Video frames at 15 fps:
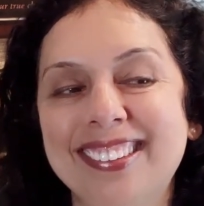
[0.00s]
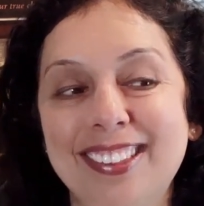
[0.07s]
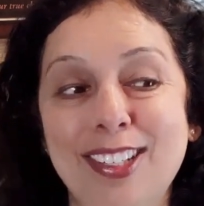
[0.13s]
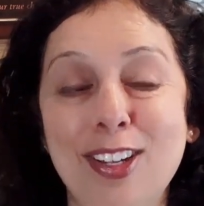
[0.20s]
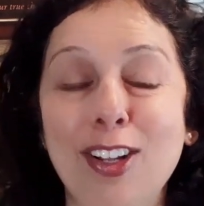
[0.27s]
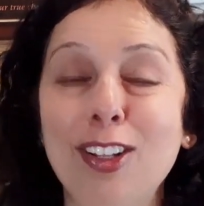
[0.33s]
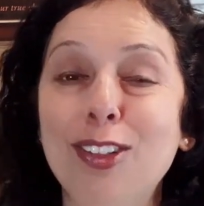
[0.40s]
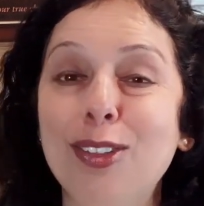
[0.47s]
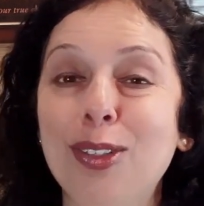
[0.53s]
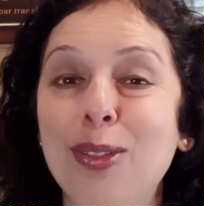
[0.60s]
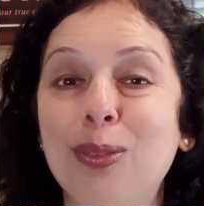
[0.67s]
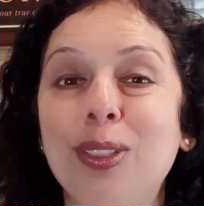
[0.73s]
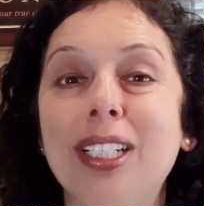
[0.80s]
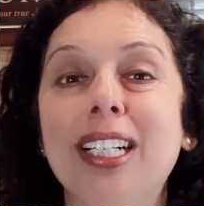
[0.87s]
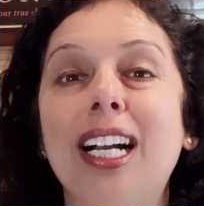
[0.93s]
Although you
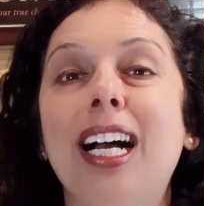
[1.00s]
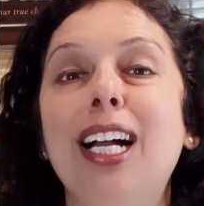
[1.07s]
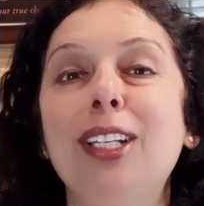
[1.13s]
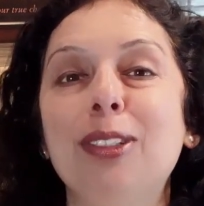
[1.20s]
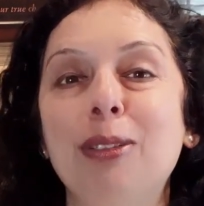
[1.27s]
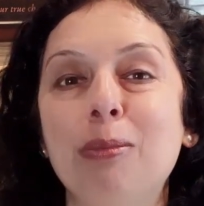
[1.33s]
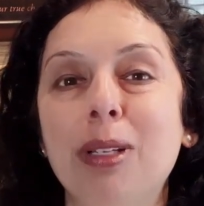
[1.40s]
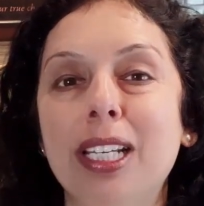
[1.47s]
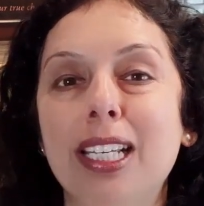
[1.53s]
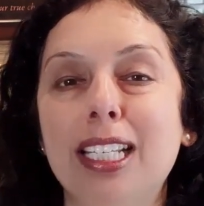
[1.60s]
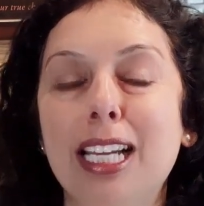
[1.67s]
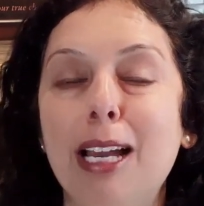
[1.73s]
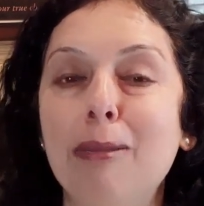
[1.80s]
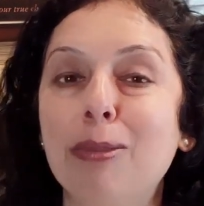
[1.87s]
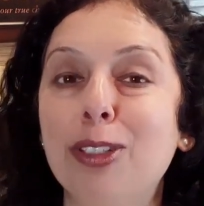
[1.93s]
work hard, you'll make it
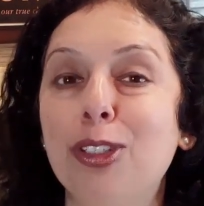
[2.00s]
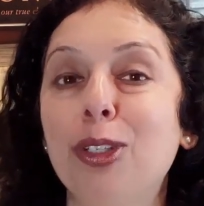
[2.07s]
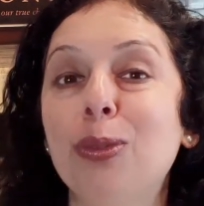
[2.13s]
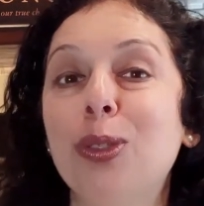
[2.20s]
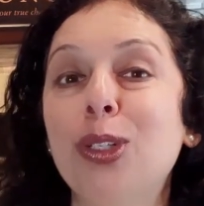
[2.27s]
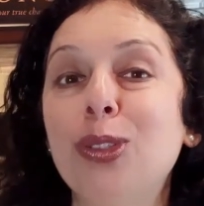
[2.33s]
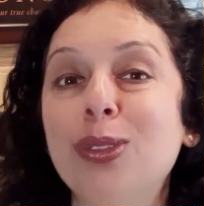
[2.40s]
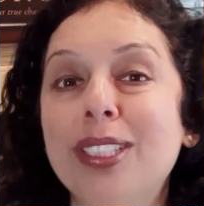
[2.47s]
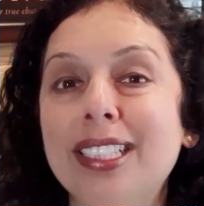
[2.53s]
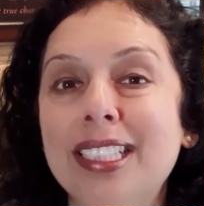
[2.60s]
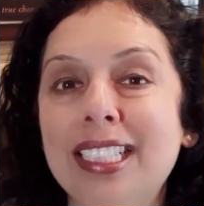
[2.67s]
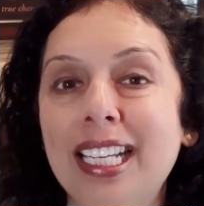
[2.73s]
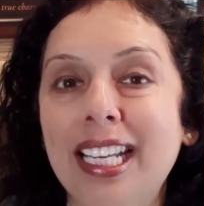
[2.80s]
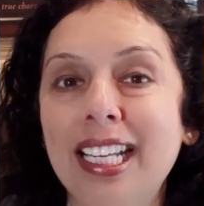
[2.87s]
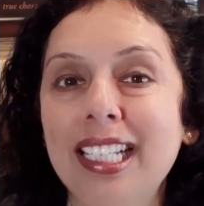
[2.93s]
happen. Do you want to
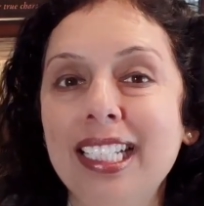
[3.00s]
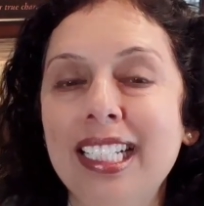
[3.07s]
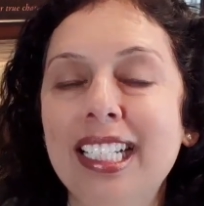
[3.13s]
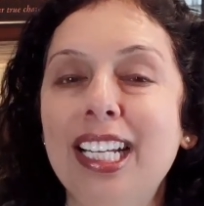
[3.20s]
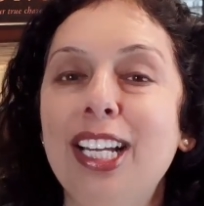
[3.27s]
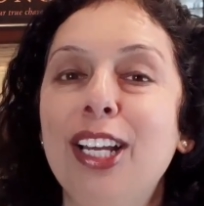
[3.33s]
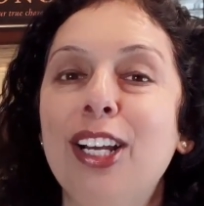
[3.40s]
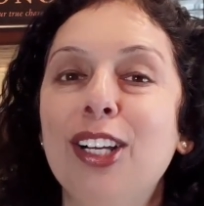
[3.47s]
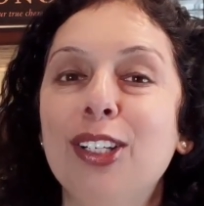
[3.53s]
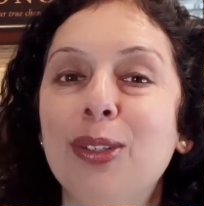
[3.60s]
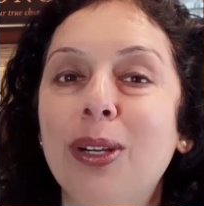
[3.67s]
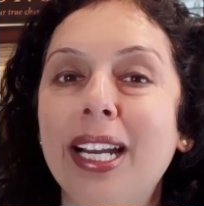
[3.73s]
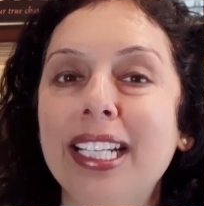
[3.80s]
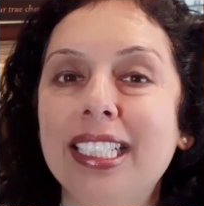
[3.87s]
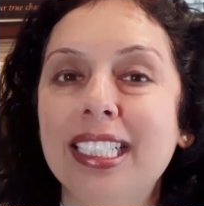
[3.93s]
sustain
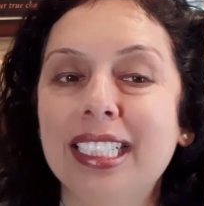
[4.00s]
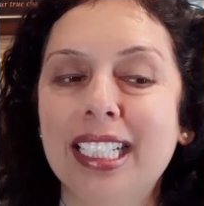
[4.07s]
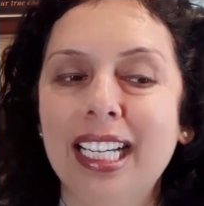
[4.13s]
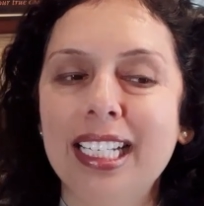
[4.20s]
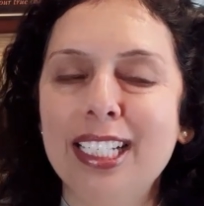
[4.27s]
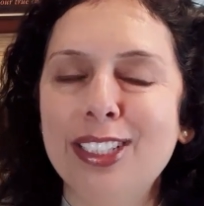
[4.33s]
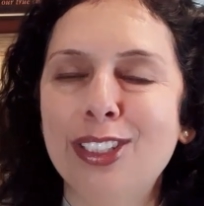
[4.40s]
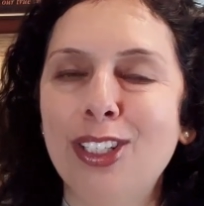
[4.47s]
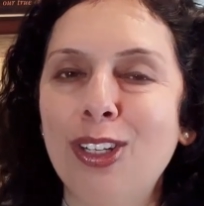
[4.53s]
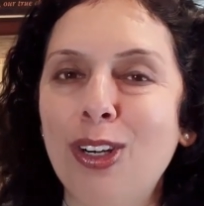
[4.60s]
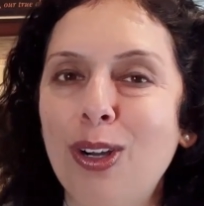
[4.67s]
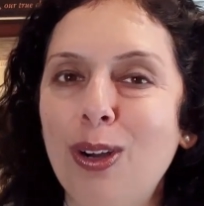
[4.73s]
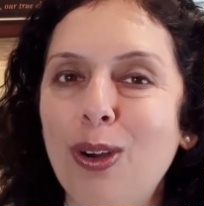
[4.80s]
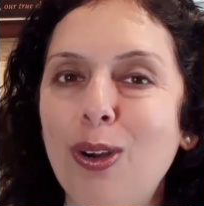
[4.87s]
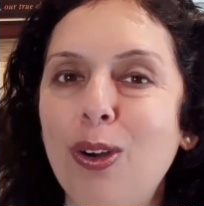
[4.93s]
your ideal career? The
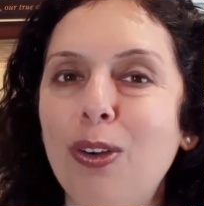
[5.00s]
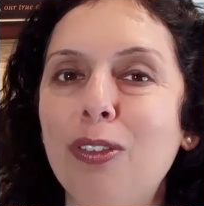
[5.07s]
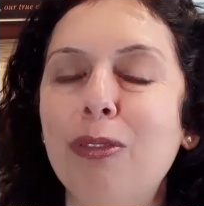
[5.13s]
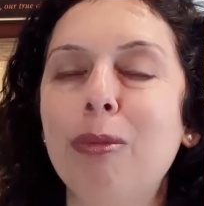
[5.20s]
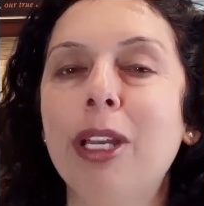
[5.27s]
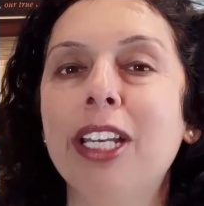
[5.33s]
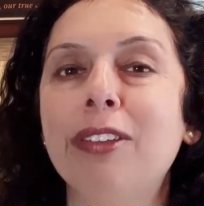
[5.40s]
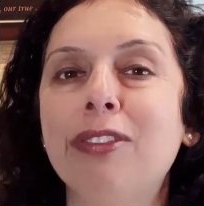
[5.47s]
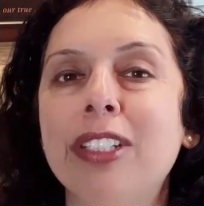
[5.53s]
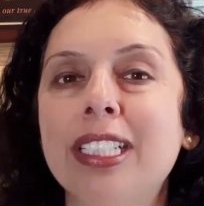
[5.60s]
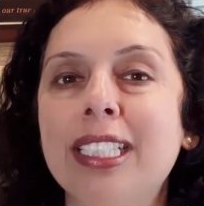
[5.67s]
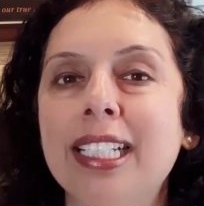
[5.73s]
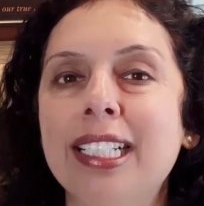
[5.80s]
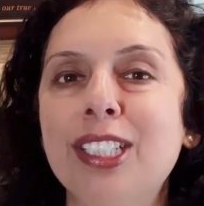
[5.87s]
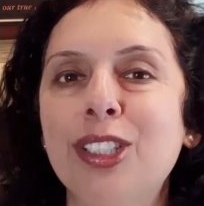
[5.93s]
law of
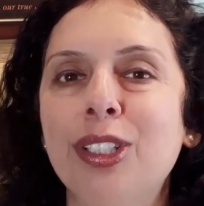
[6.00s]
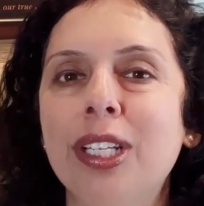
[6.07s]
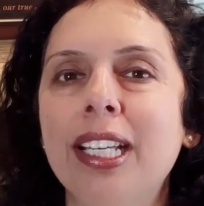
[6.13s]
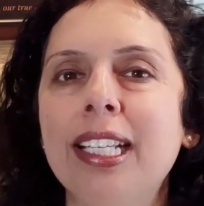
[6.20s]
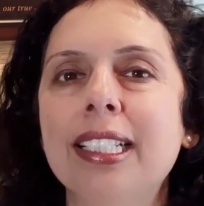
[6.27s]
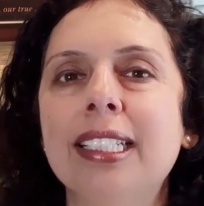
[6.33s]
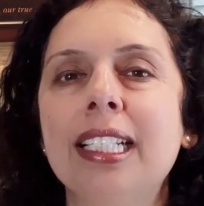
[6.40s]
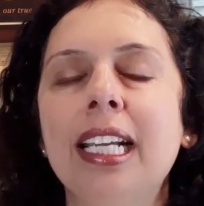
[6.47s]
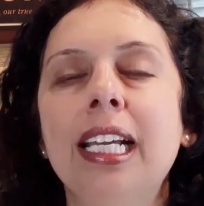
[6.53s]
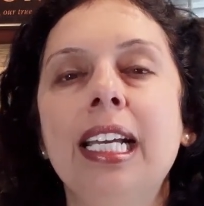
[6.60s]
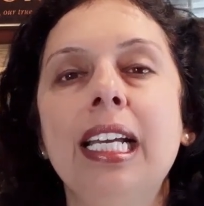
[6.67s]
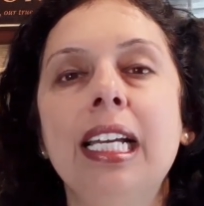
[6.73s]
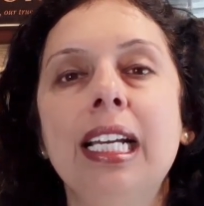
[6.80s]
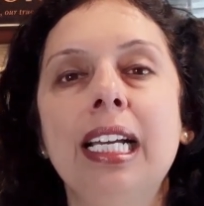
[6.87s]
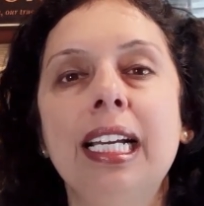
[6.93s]
manifestation is
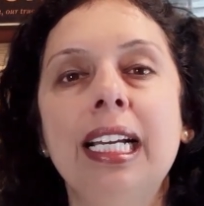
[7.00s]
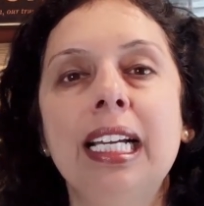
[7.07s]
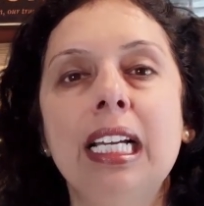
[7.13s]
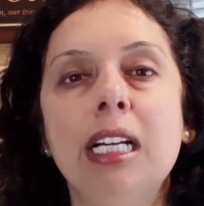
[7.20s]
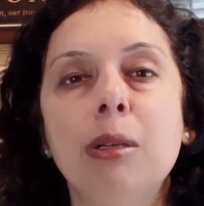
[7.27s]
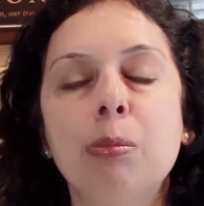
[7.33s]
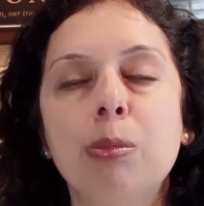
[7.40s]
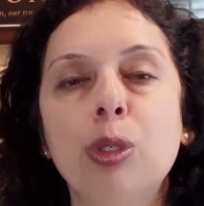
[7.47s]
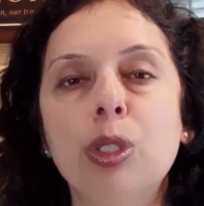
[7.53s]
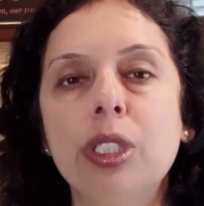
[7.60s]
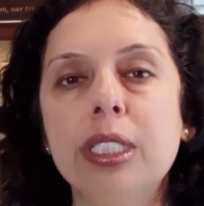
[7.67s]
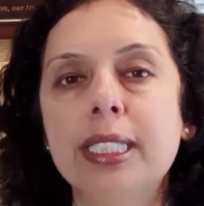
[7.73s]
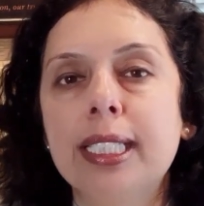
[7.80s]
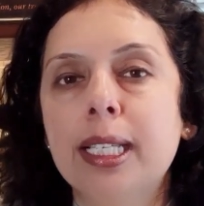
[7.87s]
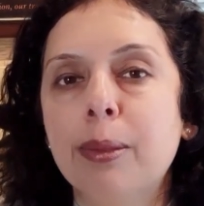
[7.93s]
put
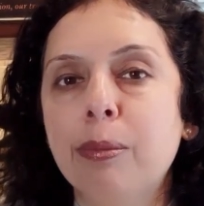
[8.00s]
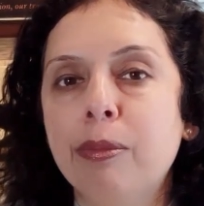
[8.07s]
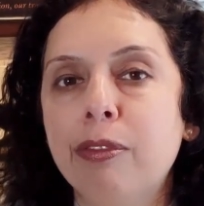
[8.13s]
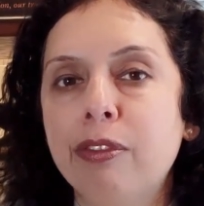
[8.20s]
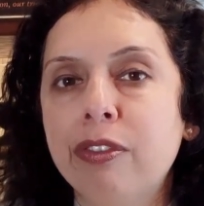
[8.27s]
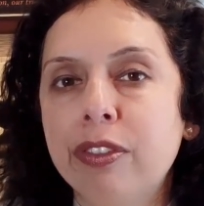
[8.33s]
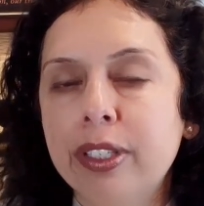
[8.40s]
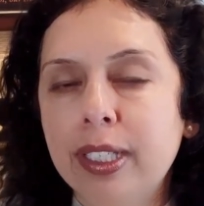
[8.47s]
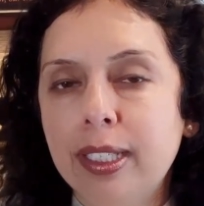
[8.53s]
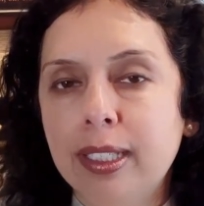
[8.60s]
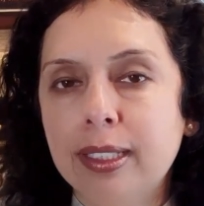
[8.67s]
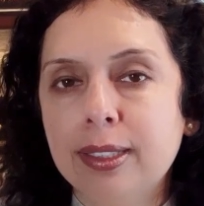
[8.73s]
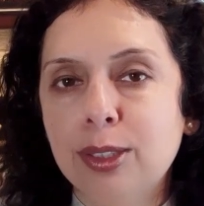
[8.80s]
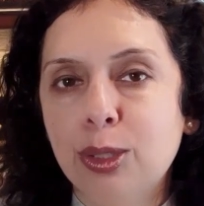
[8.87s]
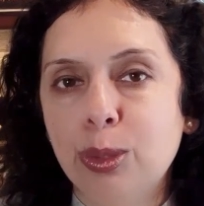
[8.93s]
some
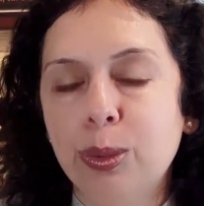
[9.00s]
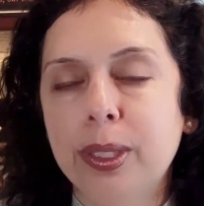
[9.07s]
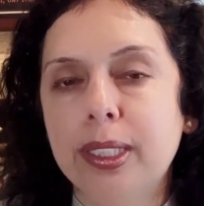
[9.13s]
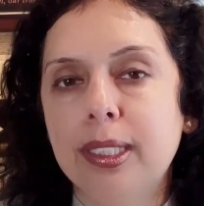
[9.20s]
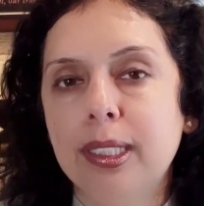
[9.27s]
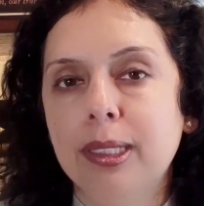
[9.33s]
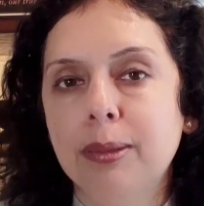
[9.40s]
feelings to it